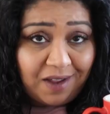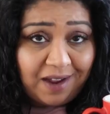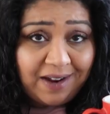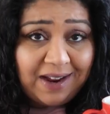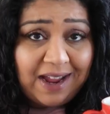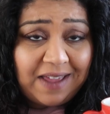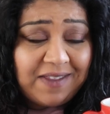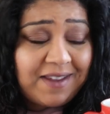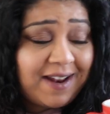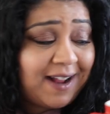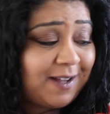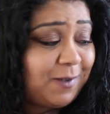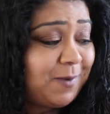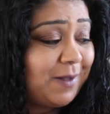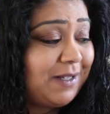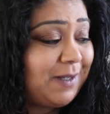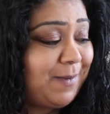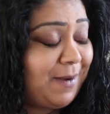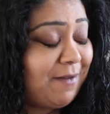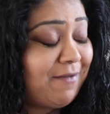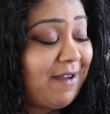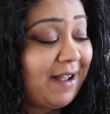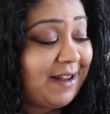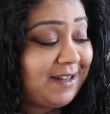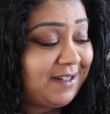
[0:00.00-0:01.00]
Okay, the next one's a
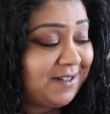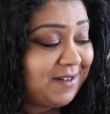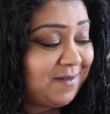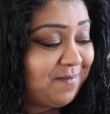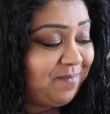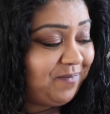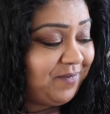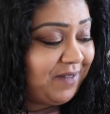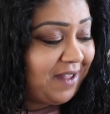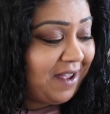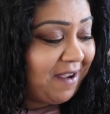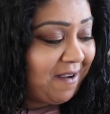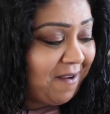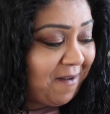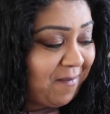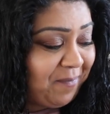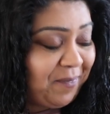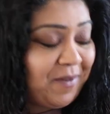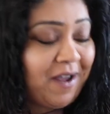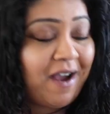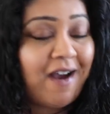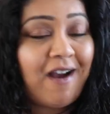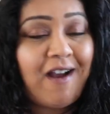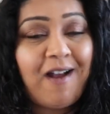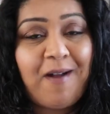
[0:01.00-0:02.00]
bit random.
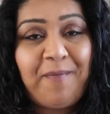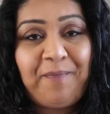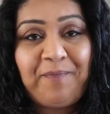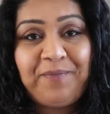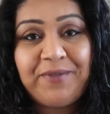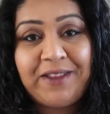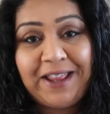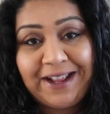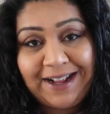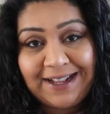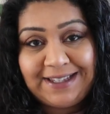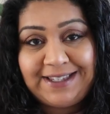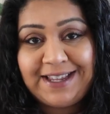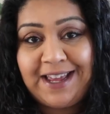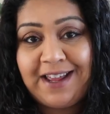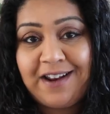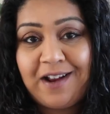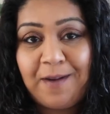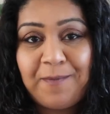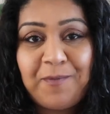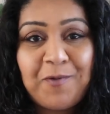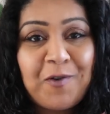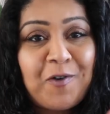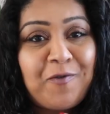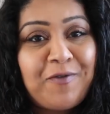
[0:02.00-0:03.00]
Um, like I said,
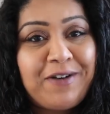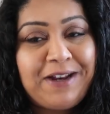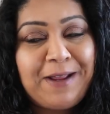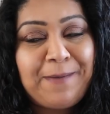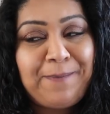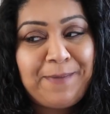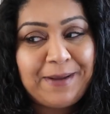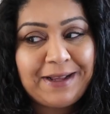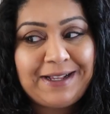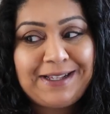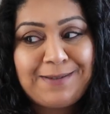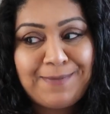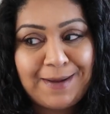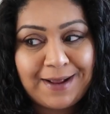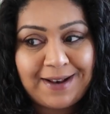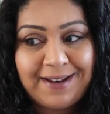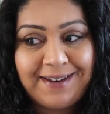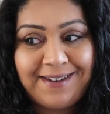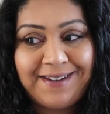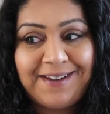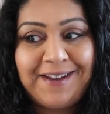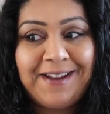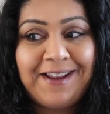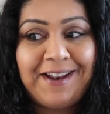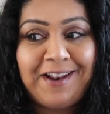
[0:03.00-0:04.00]
I'm not really a big
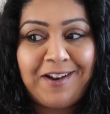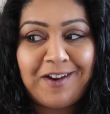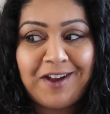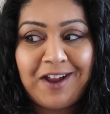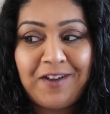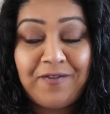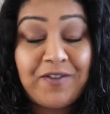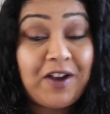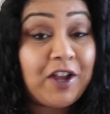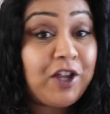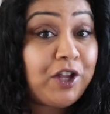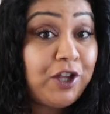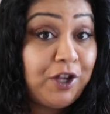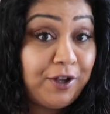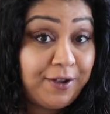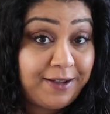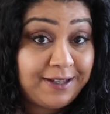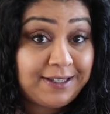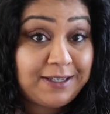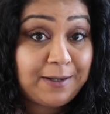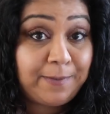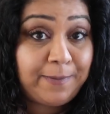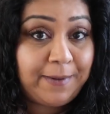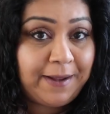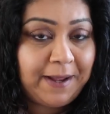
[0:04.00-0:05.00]
spender in life. I
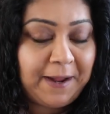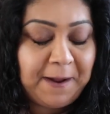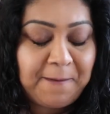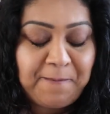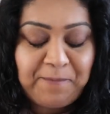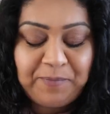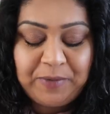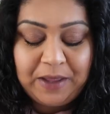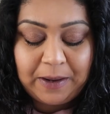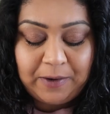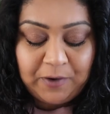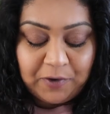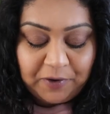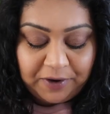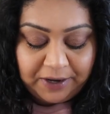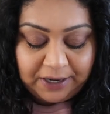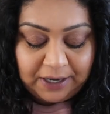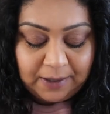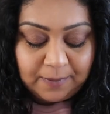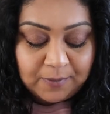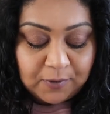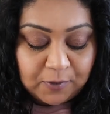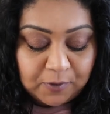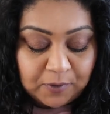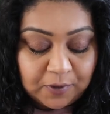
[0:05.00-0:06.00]
used to be, not
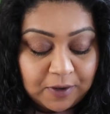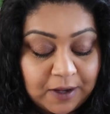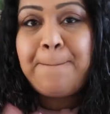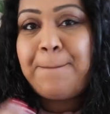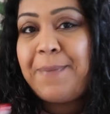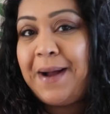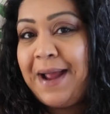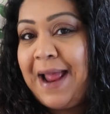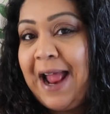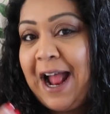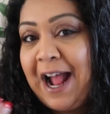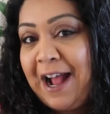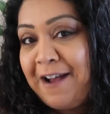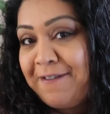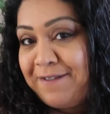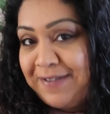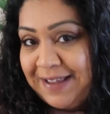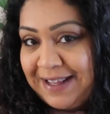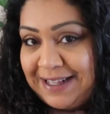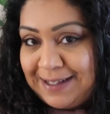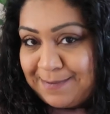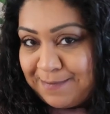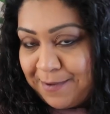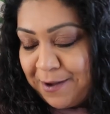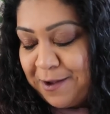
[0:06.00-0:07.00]
anymore. But I have
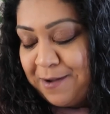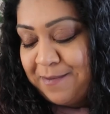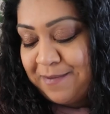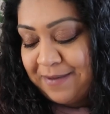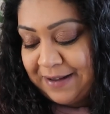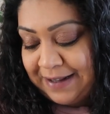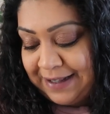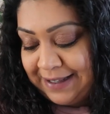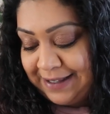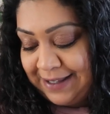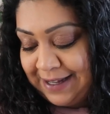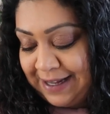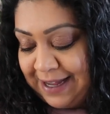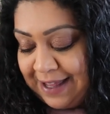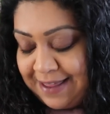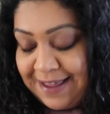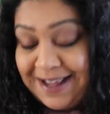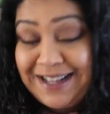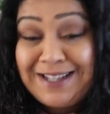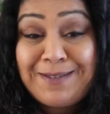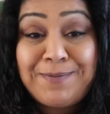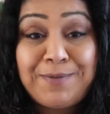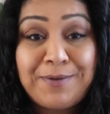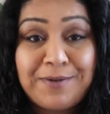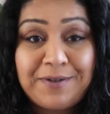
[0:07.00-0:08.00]
these moments, like at
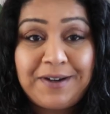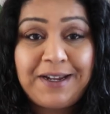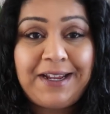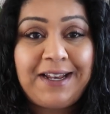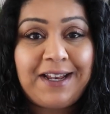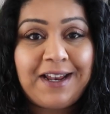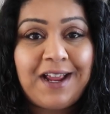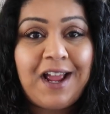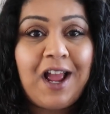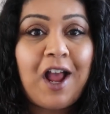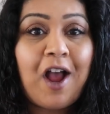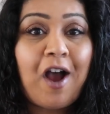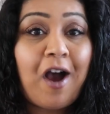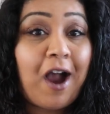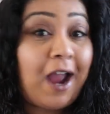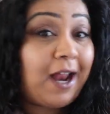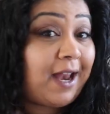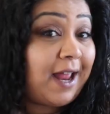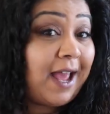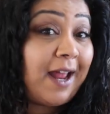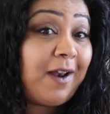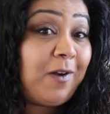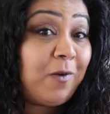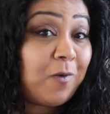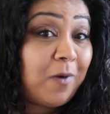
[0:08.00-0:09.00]
this point, I'd
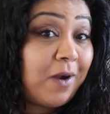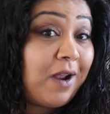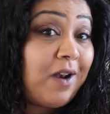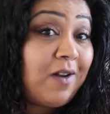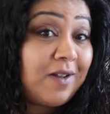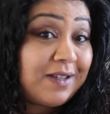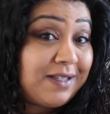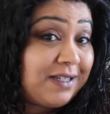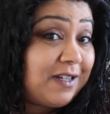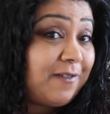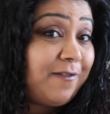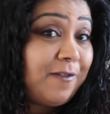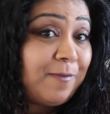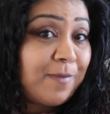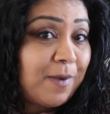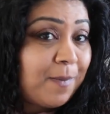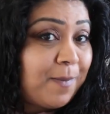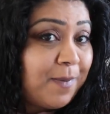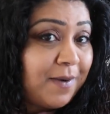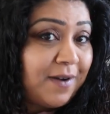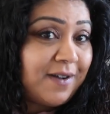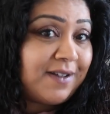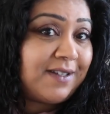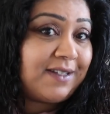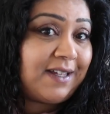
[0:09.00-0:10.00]
had quite a lot of stuff in my
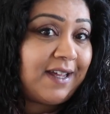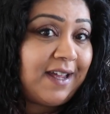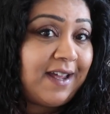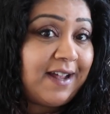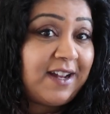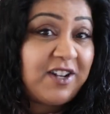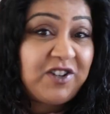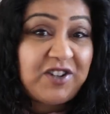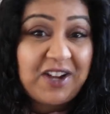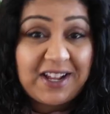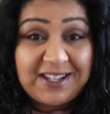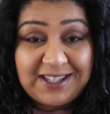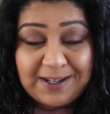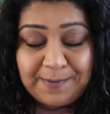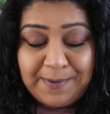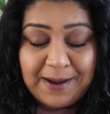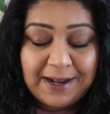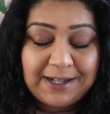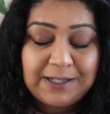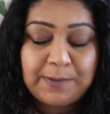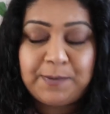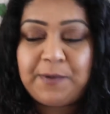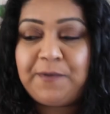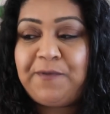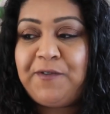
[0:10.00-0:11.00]
basket, and Jasper
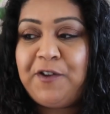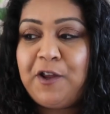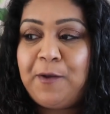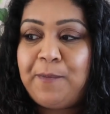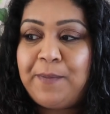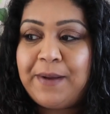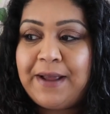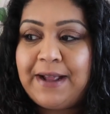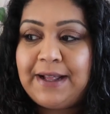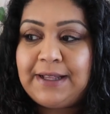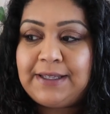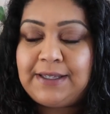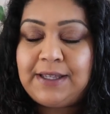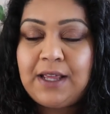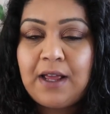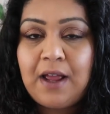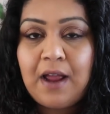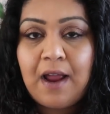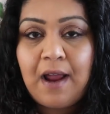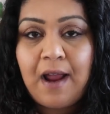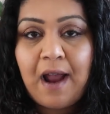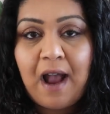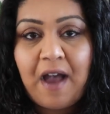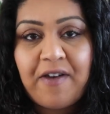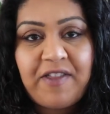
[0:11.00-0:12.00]
picked up a few bits,
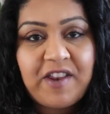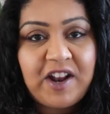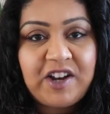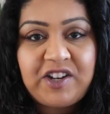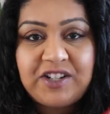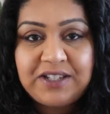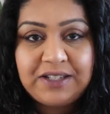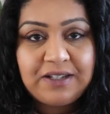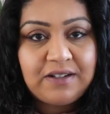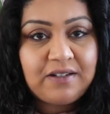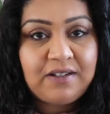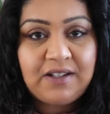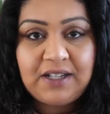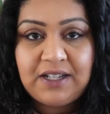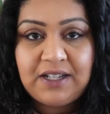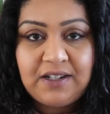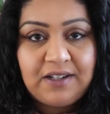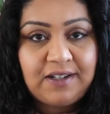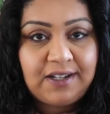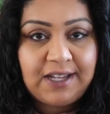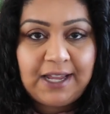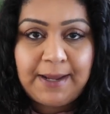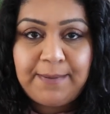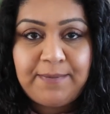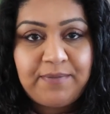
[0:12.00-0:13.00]
and then I just
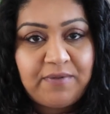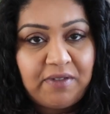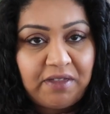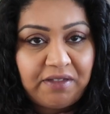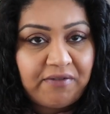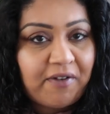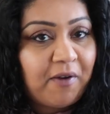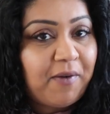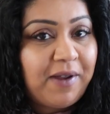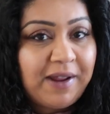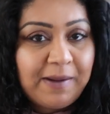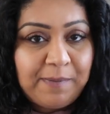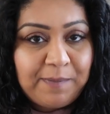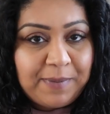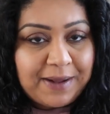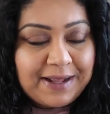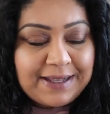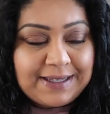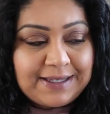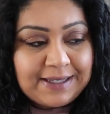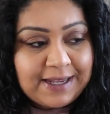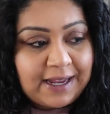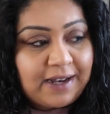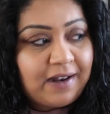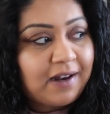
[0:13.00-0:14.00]
keep throwing
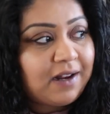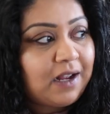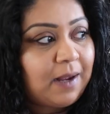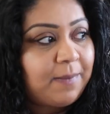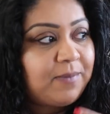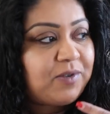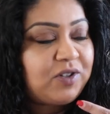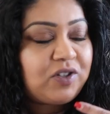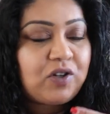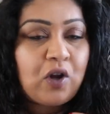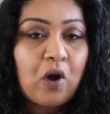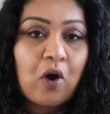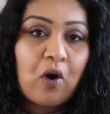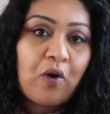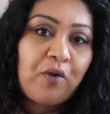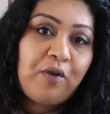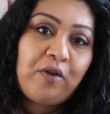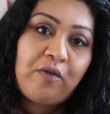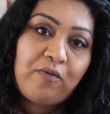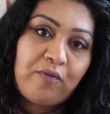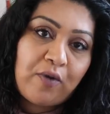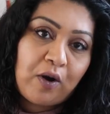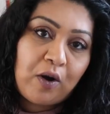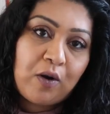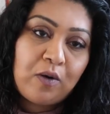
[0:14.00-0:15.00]
bits in, like I'm just on
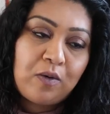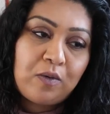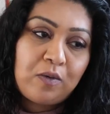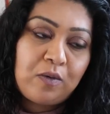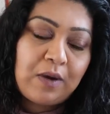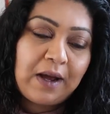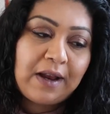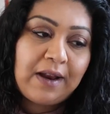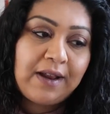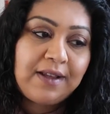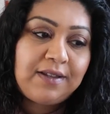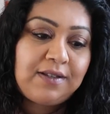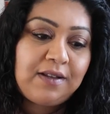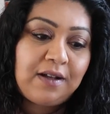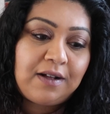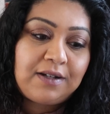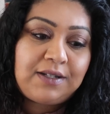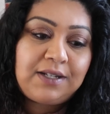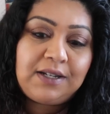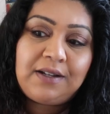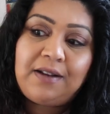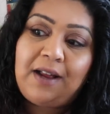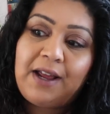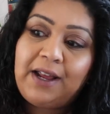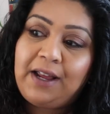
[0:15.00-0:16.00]
a roll, and I start
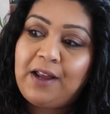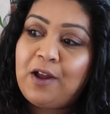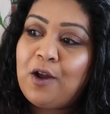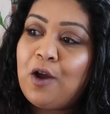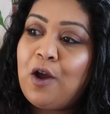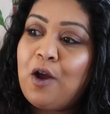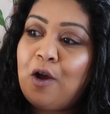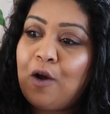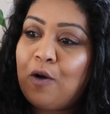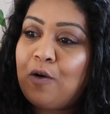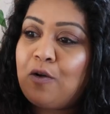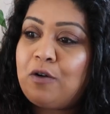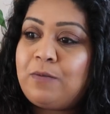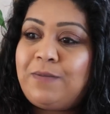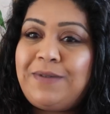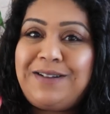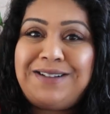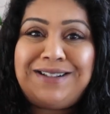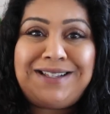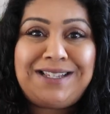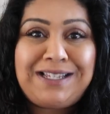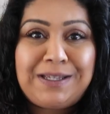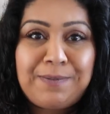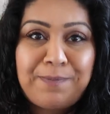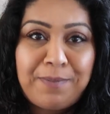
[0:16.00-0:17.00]
to like
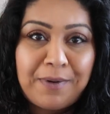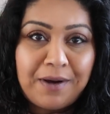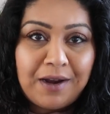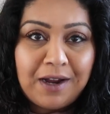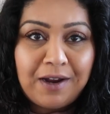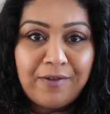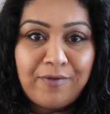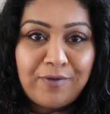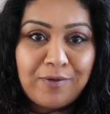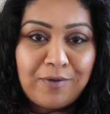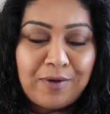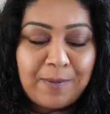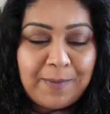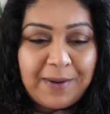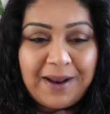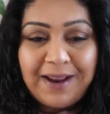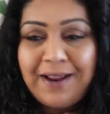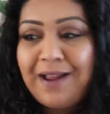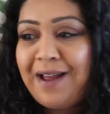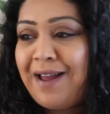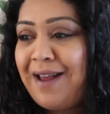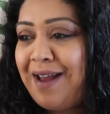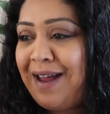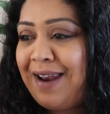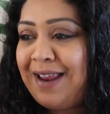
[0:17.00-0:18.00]
almost spiral. I'm like,
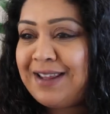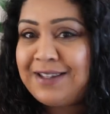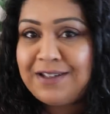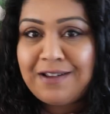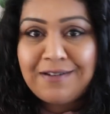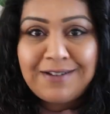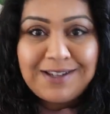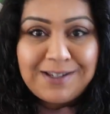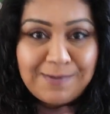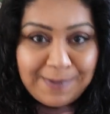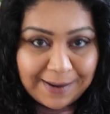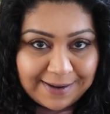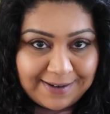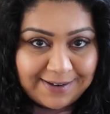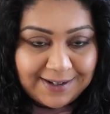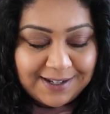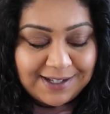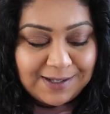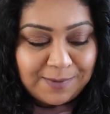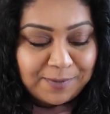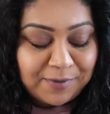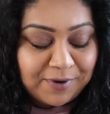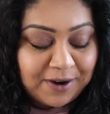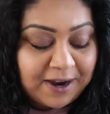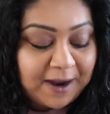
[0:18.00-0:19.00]
ah, let's go on a spending
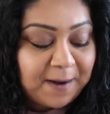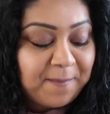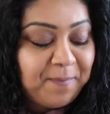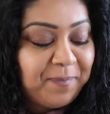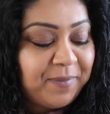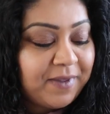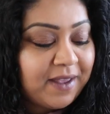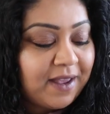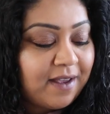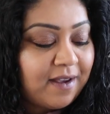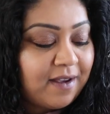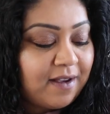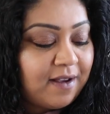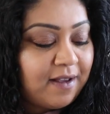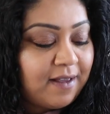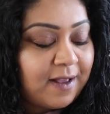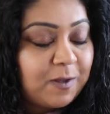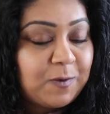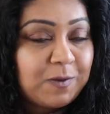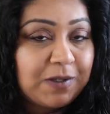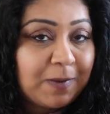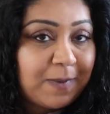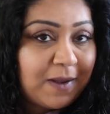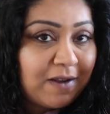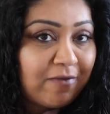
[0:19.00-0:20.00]
spree.
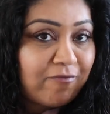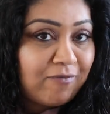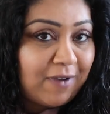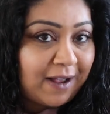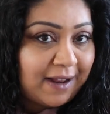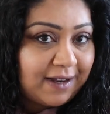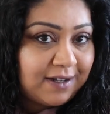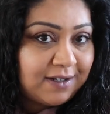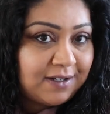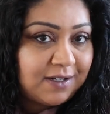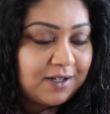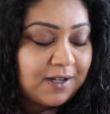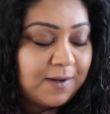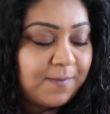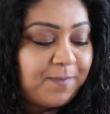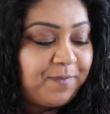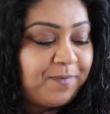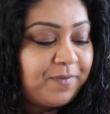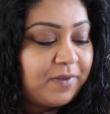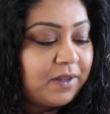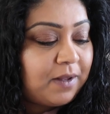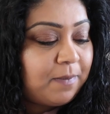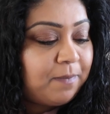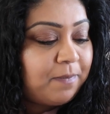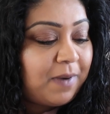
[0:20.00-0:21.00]
This was a bit
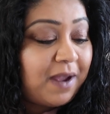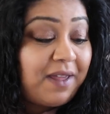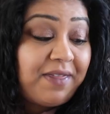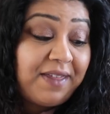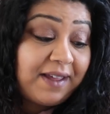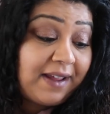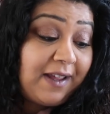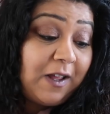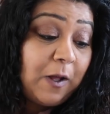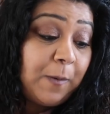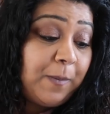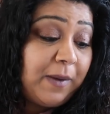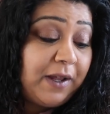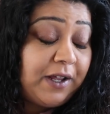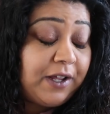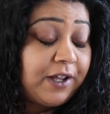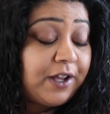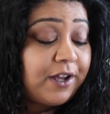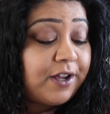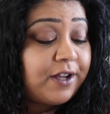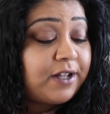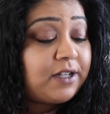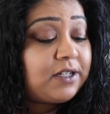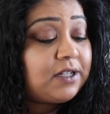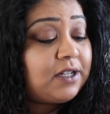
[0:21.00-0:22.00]
random, but I think it'll be
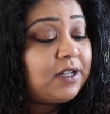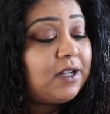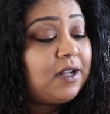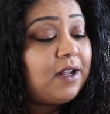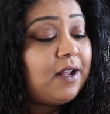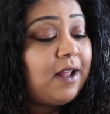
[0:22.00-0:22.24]
good.